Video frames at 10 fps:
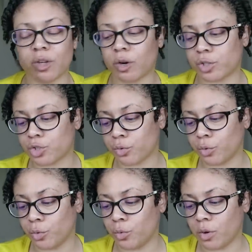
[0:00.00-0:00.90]
are
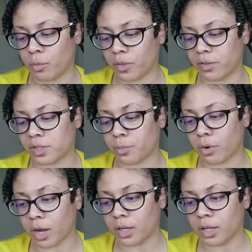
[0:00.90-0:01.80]
true with this
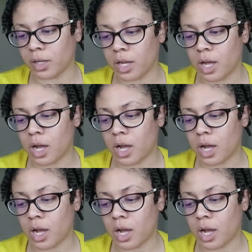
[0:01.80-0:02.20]
product.